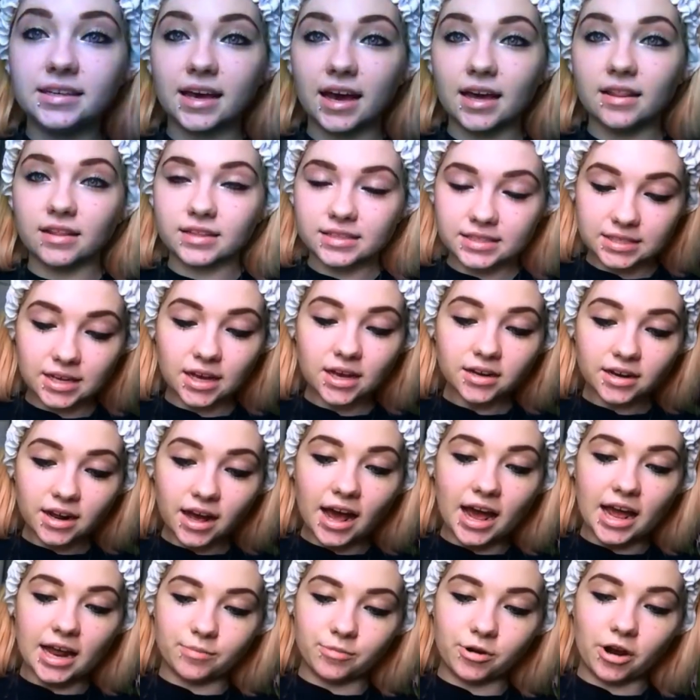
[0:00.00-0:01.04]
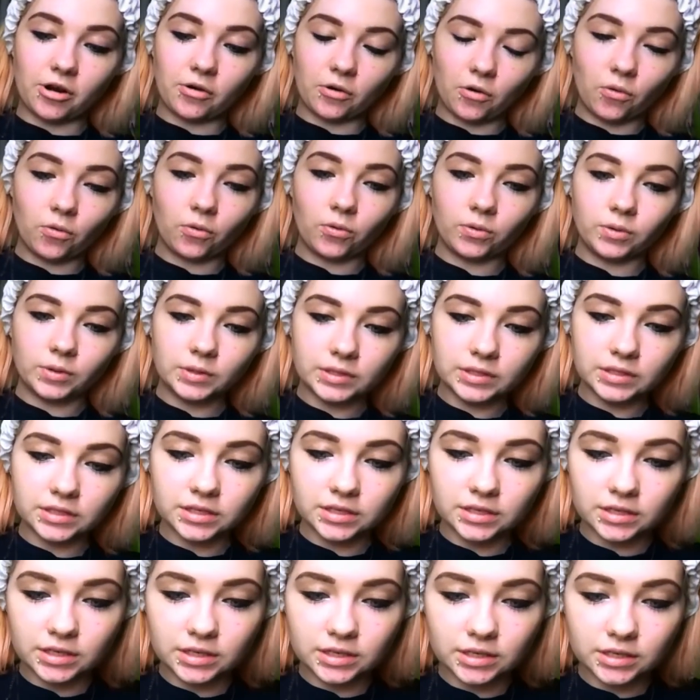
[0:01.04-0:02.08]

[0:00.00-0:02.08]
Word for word: yeah, let's cut eyebrow holes.